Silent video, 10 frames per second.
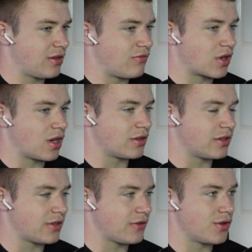
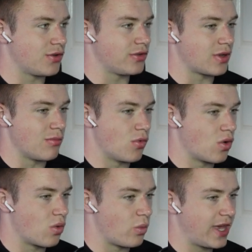regardless if you're using
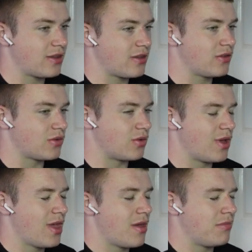more weight. So
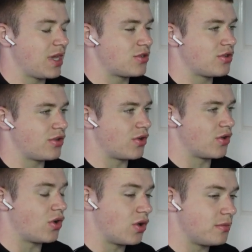make sure you're
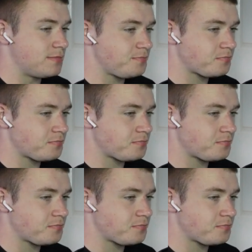not